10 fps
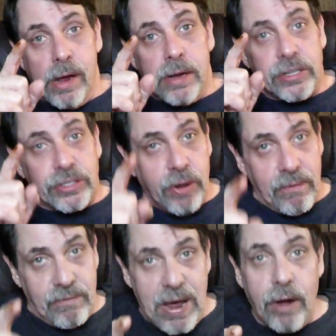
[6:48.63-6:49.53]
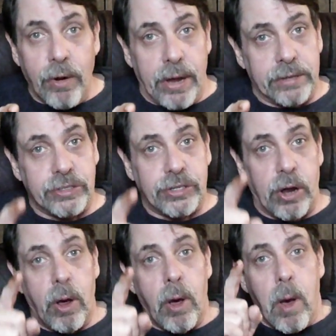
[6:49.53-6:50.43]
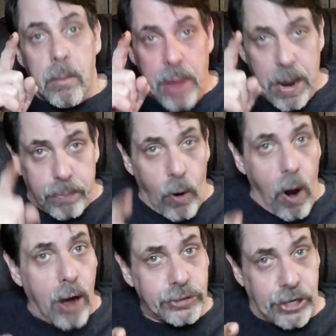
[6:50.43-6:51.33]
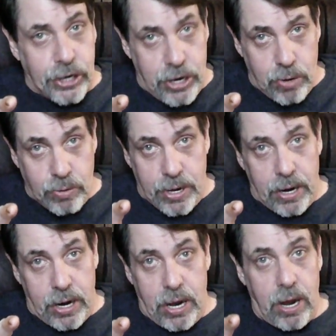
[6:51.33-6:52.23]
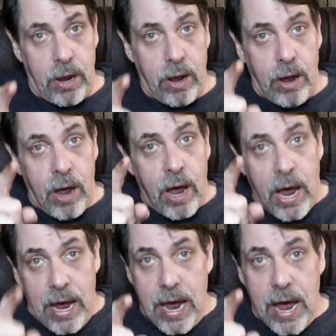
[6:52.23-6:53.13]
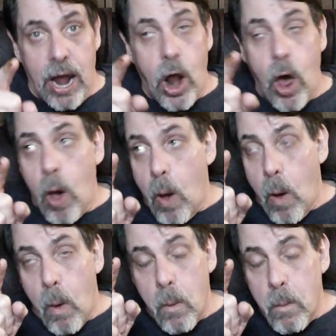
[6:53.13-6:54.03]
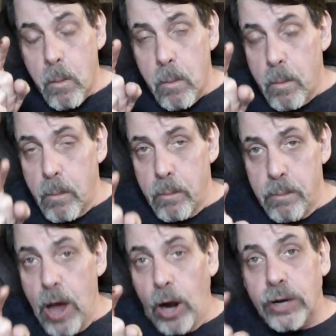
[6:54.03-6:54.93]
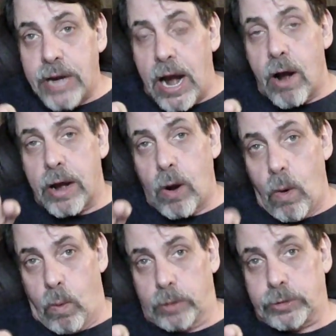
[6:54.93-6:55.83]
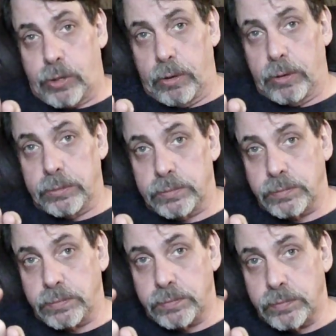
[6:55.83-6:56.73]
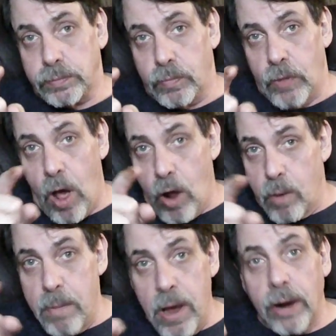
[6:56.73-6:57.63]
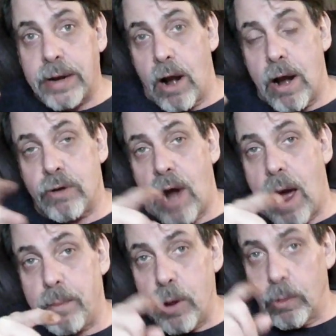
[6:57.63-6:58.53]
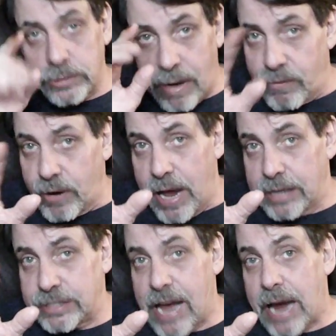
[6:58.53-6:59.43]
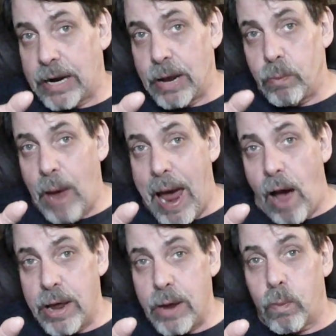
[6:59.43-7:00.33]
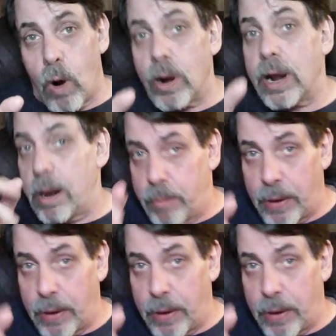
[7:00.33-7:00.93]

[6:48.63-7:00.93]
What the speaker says: civilians be prosecuted in military courts, under military tribunals? I forget exactly how he worded it, but